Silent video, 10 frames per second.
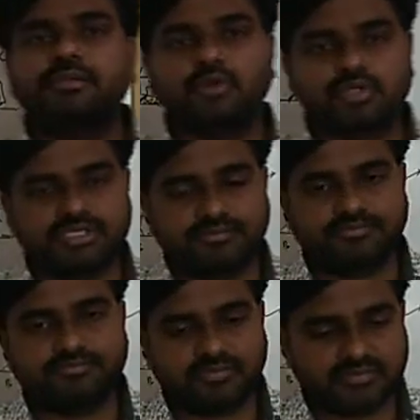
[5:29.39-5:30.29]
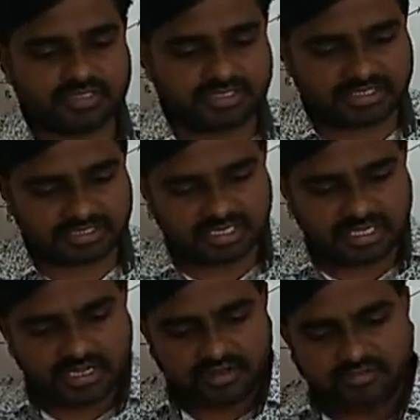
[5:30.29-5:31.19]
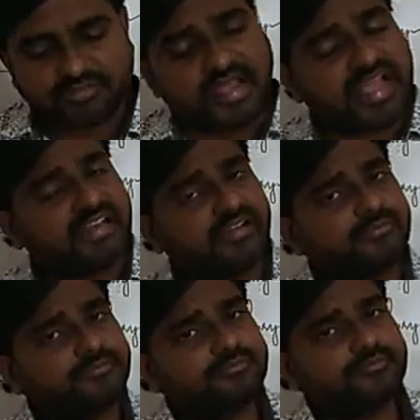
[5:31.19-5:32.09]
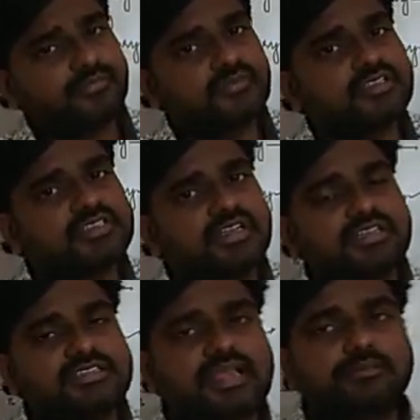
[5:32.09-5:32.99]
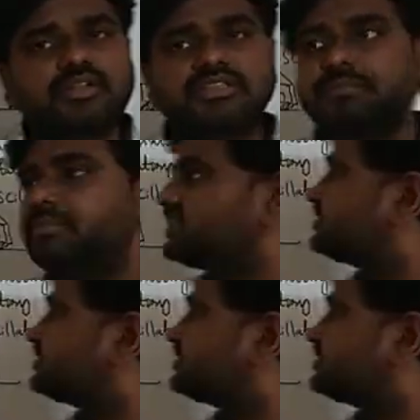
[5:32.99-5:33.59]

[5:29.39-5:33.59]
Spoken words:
motion, isn't it? Fan is an example, the best